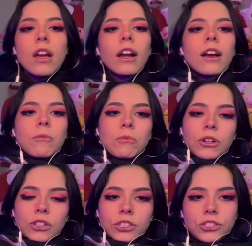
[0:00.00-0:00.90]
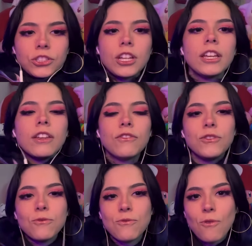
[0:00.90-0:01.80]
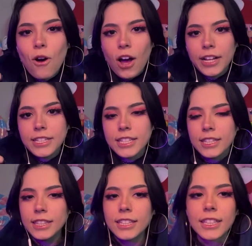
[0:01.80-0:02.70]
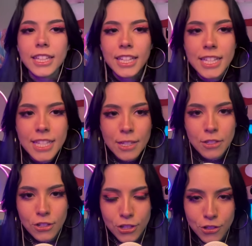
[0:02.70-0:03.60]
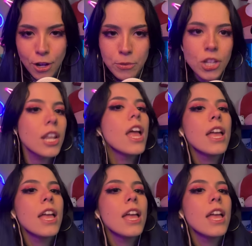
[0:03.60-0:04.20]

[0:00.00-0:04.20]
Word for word: I got merch. If you want, the link is in the description.